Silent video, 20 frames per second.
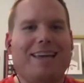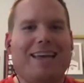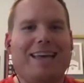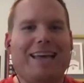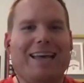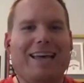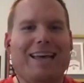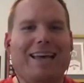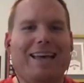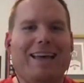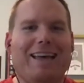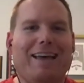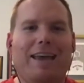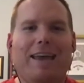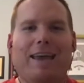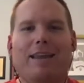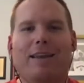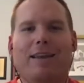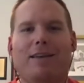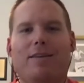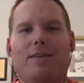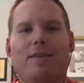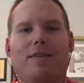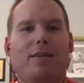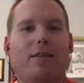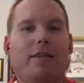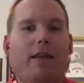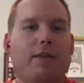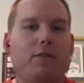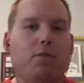and
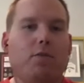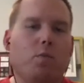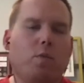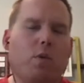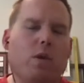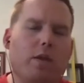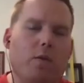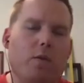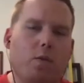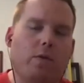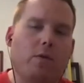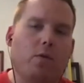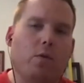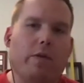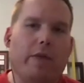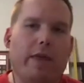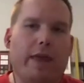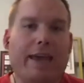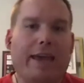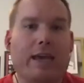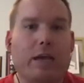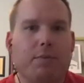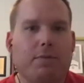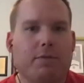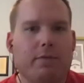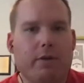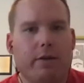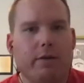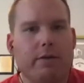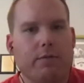that's really where the hiccup
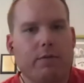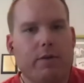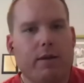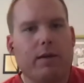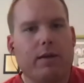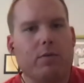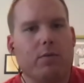starts, right?